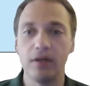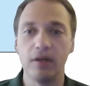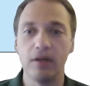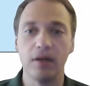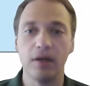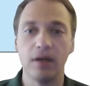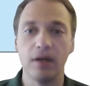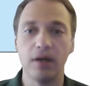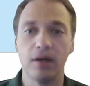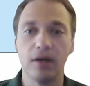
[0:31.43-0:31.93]

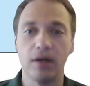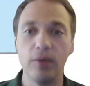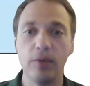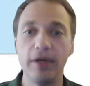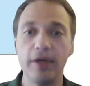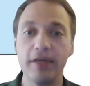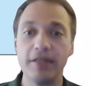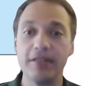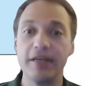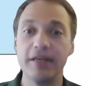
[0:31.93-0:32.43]
uh, we
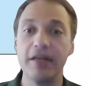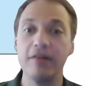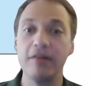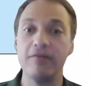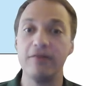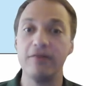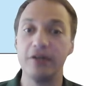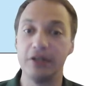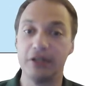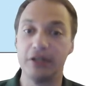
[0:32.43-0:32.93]
can scale
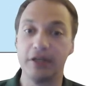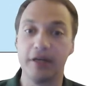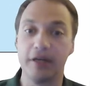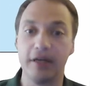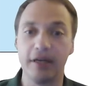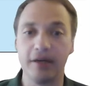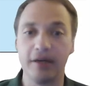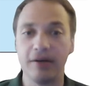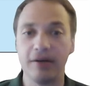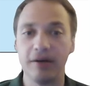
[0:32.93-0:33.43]

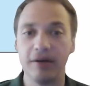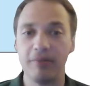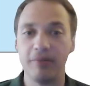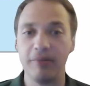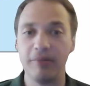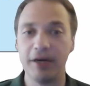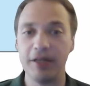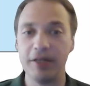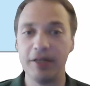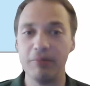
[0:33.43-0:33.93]
vertically Uh,
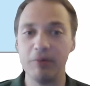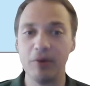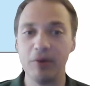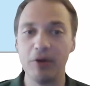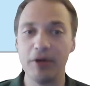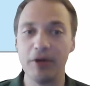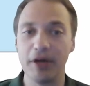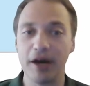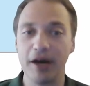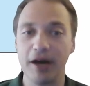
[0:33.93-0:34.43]
by
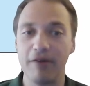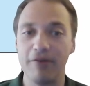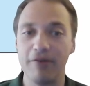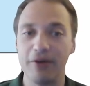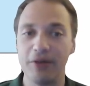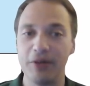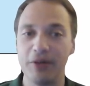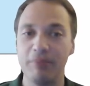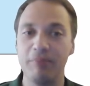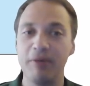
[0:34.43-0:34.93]
deploying A V I
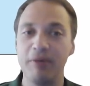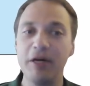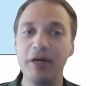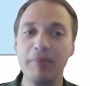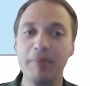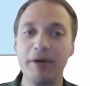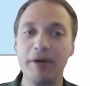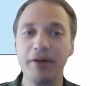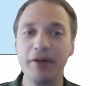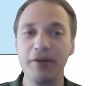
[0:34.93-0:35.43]
on a bare
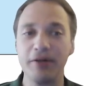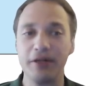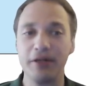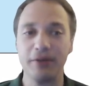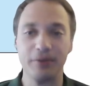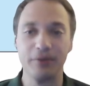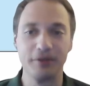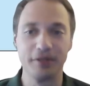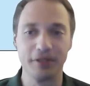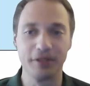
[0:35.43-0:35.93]
metal
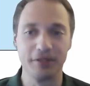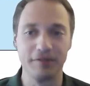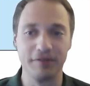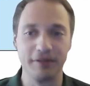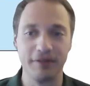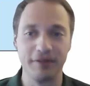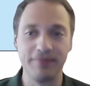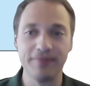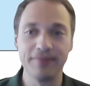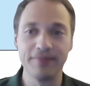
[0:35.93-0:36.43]
Linux
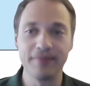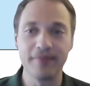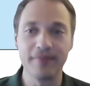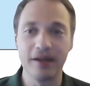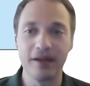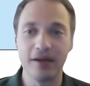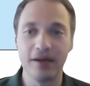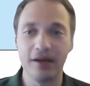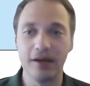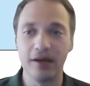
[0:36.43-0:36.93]
server.
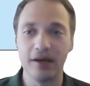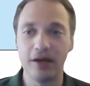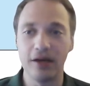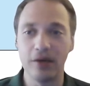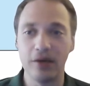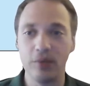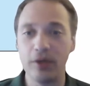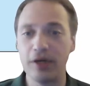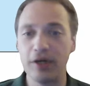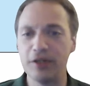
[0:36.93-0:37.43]
Uh,
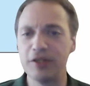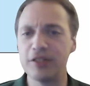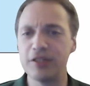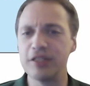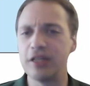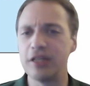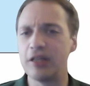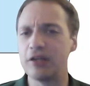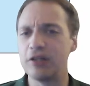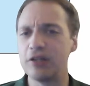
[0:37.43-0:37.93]
we can
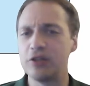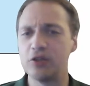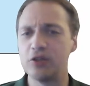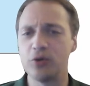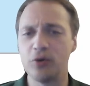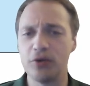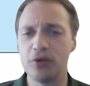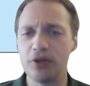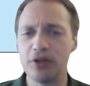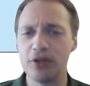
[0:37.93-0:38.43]
install
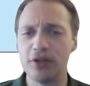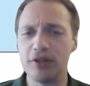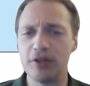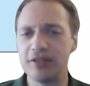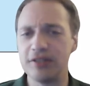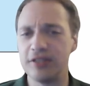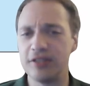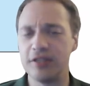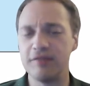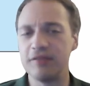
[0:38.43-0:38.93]
controller,
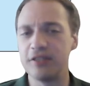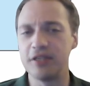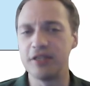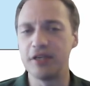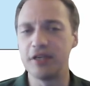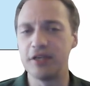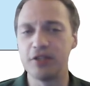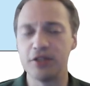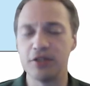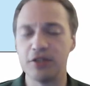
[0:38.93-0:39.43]
service
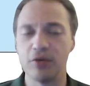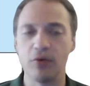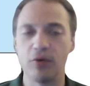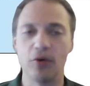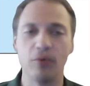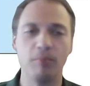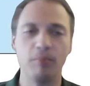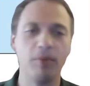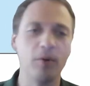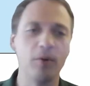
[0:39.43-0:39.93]
engine,
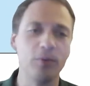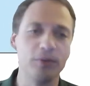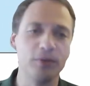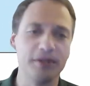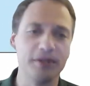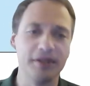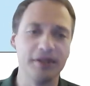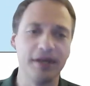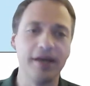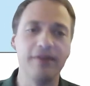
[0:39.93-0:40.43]
or both
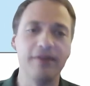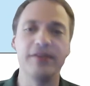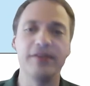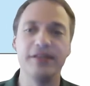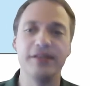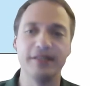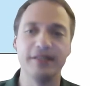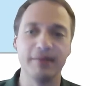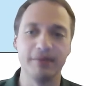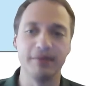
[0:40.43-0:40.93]
at the
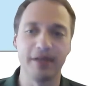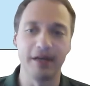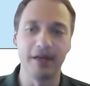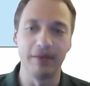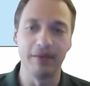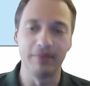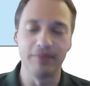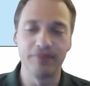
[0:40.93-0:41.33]
same time.